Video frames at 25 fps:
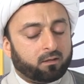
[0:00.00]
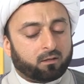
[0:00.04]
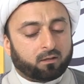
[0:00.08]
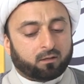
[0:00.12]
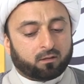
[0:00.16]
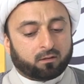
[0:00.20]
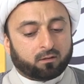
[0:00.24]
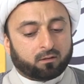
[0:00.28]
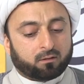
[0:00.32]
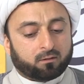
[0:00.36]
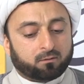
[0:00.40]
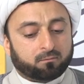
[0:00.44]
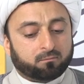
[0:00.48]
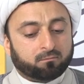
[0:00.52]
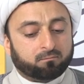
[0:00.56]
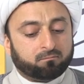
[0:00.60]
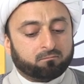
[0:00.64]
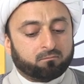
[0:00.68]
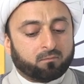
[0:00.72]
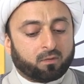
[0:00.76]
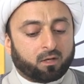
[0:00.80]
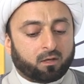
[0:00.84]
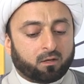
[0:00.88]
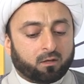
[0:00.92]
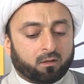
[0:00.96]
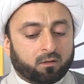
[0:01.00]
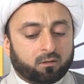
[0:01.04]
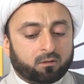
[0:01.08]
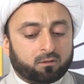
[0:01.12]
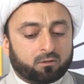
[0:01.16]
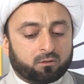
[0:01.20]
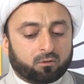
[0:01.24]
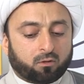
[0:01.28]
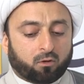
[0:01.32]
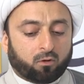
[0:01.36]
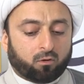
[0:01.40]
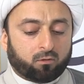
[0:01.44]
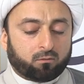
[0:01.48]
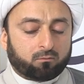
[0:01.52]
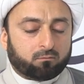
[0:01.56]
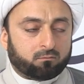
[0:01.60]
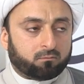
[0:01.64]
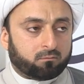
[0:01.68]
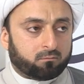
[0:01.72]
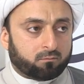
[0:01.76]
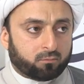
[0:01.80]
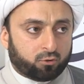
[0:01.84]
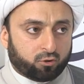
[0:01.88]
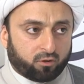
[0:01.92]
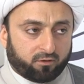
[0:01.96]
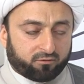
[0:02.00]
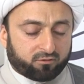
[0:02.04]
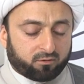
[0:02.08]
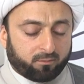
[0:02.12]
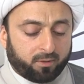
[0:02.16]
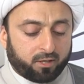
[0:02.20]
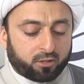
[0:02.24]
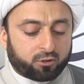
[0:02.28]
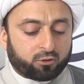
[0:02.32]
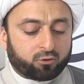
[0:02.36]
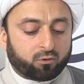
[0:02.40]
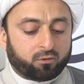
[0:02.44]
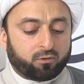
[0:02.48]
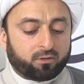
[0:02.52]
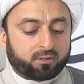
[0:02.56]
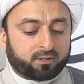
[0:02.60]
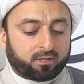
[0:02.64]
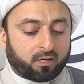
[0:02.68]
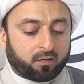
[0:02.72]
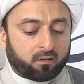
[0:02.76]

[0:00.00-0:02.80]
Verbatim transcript: Um, so you have to make sure you say